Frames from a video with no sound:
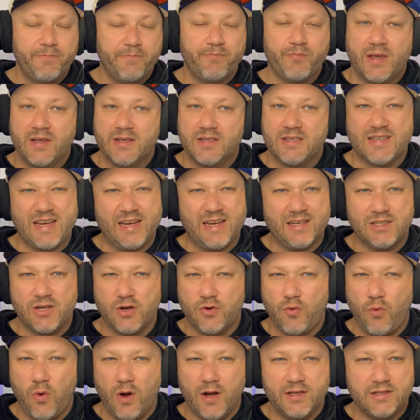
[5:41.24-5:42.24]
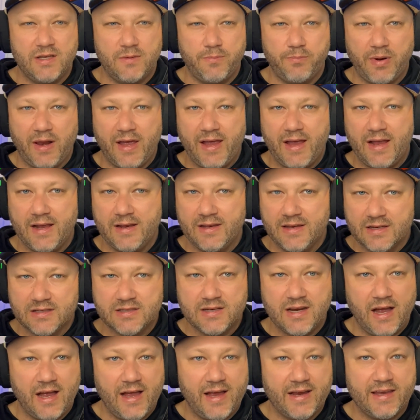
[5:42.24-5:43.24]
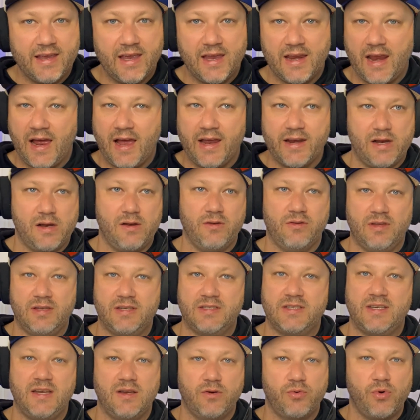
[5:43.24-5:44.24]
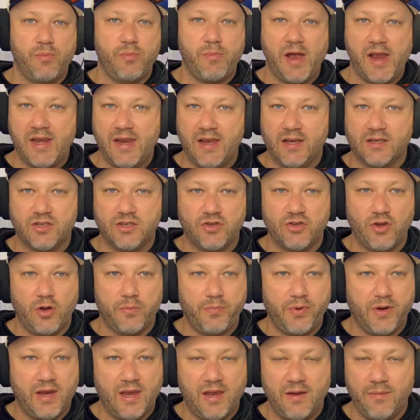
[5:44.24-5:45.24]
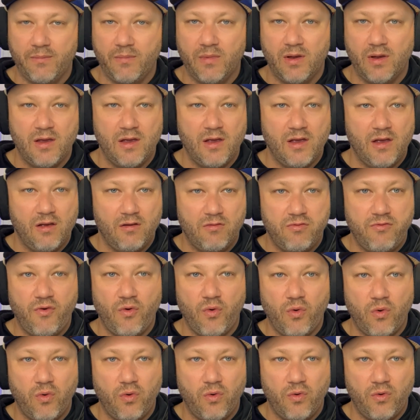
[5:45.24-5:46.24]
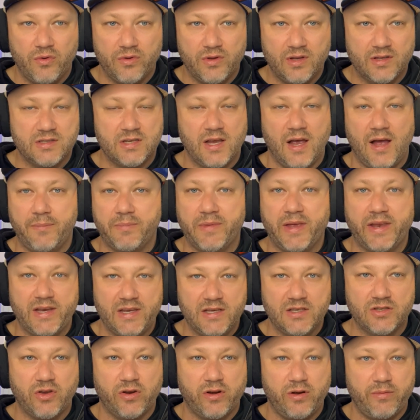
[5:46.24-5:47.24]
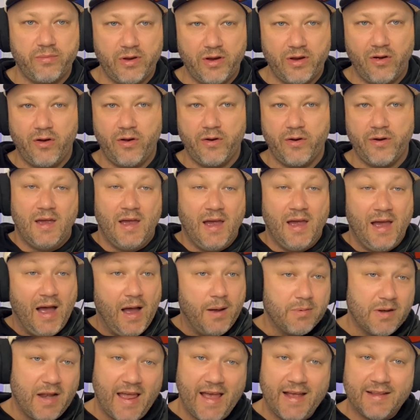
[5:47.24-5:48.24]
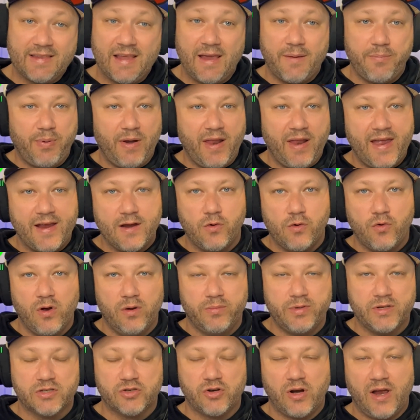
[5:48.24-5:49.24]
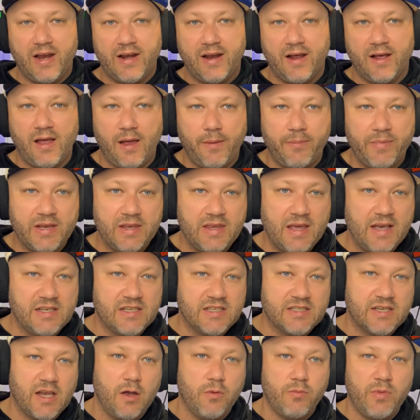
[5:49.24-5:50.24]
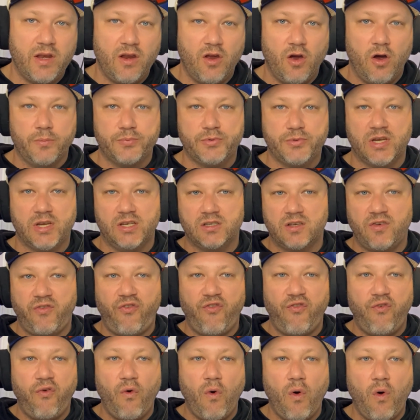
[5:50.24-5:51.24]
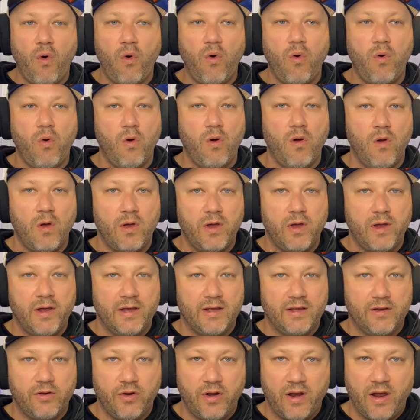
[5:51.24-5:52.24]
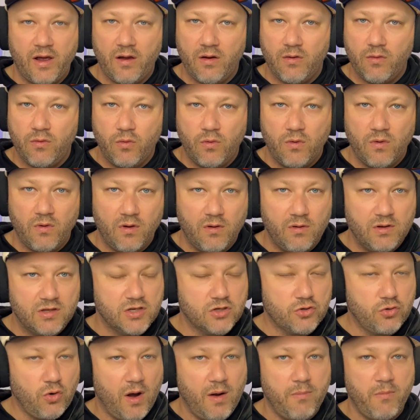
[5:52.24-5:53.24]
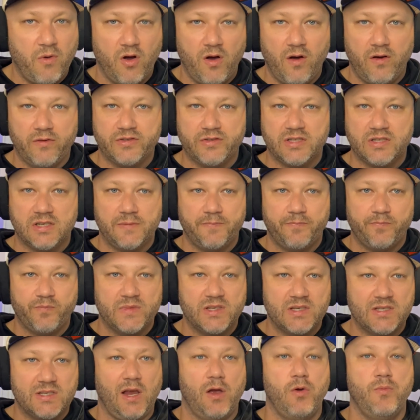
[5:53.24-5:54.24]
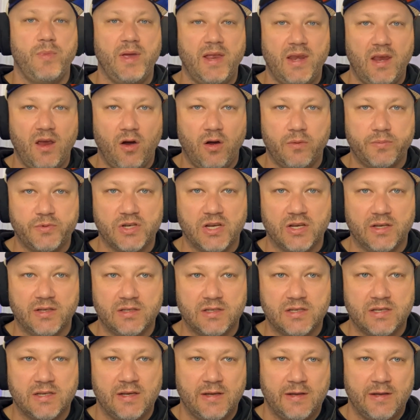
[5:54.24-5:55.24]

Such a quality player. And this guy, again, I don't see Romania stopping him for the time that he's going to be on. I'm glad they're playing Kobus Reinach. I mean, there's so many options for, you know, scrum offs. So many options.